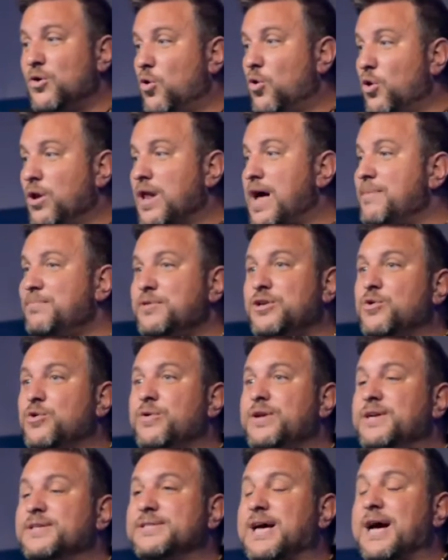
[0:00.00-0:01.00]
all I'm
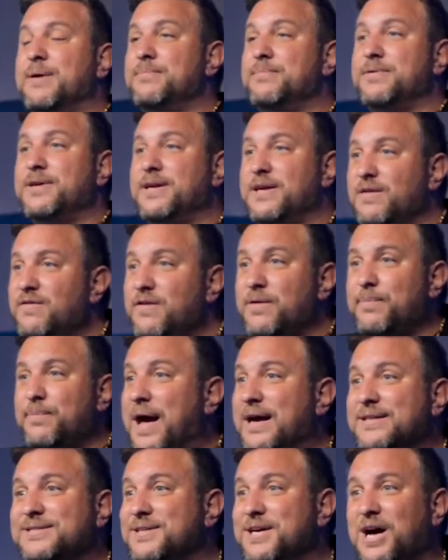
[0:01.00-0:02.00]
doing is I'm giving
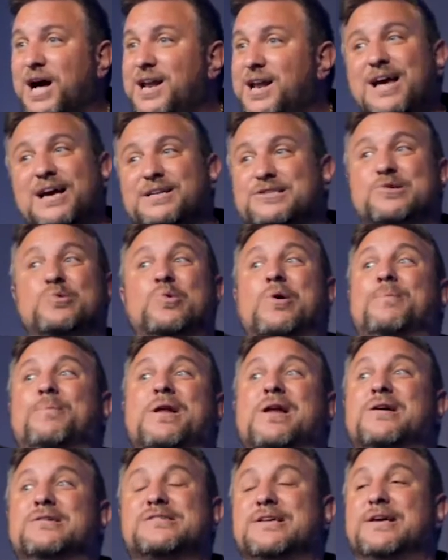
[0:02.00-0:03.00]
back to God actually what
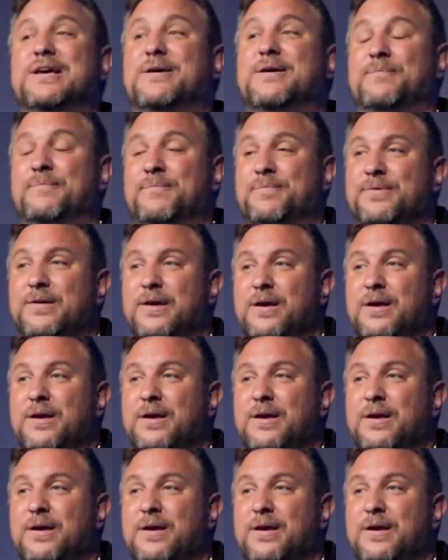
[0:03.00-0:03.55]
belongs to him.